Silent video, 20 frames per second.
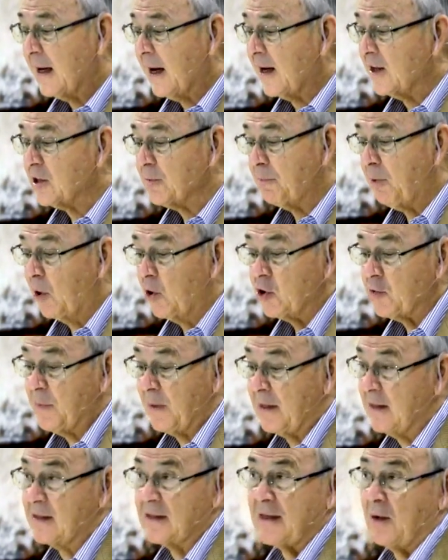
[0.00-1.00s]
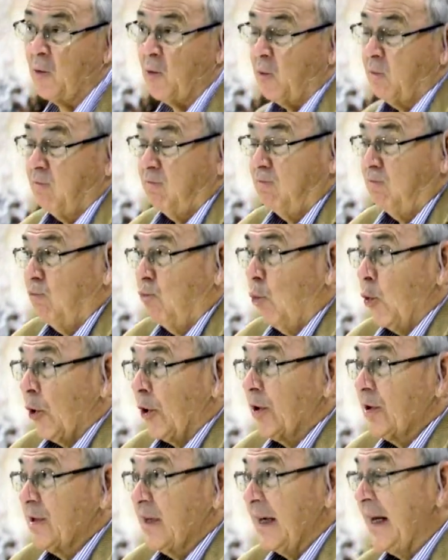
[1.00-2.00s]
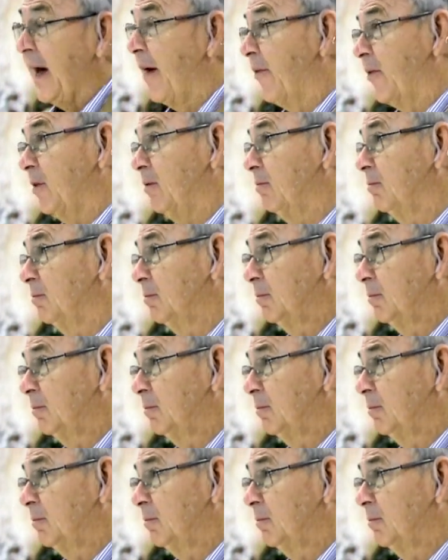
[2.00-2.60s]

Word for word: Now, I suppose because they worked together.